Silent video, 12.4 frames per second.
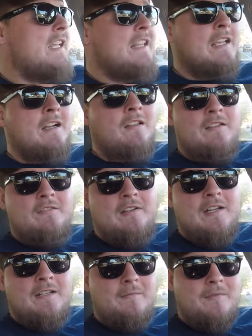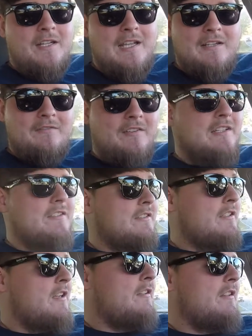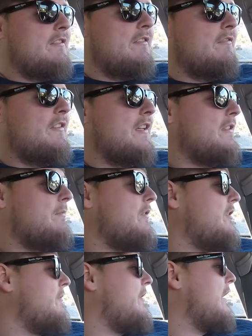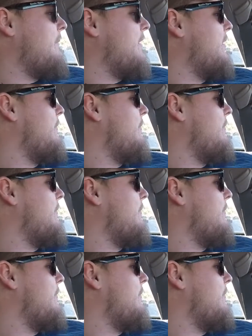they get all these random deactivations, all this on Facebook, blah, blah,